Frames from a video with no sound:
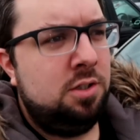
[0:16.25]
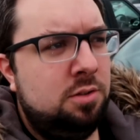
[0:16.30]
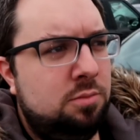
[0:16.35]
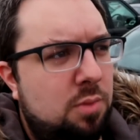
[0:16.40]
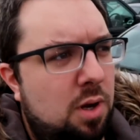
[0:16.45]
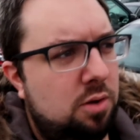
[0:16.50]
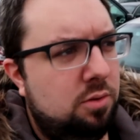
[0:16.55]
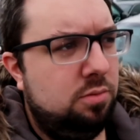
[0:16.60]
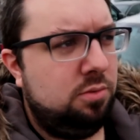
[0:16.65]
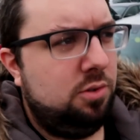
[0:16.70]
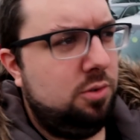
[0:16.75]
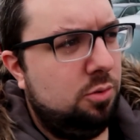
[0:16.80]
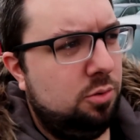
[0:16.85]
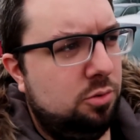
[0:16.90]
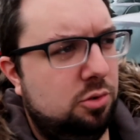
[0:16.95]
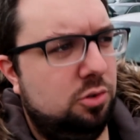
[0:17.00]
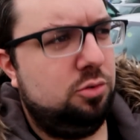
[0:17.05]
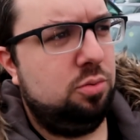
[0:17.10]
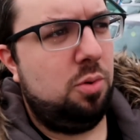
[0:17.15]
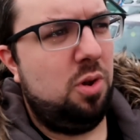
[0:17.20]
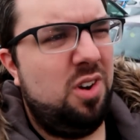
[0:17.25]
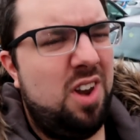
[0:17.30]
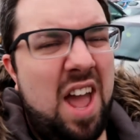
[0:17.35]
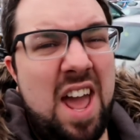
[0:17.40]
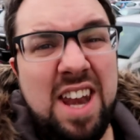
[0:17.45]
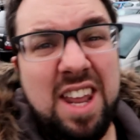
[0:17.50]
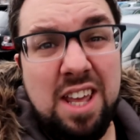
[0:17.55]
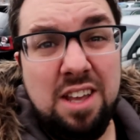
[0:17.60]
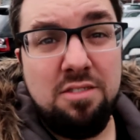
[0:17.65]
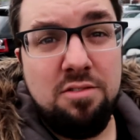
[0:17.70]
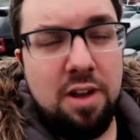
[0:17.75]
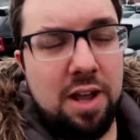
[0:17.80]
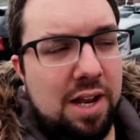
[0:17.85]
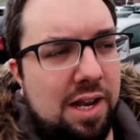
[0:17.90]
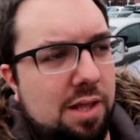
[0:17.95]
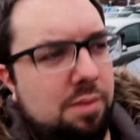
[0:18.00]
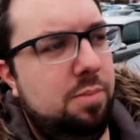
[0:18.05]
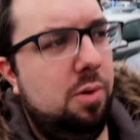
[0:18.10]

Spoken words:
well, you all just want any really,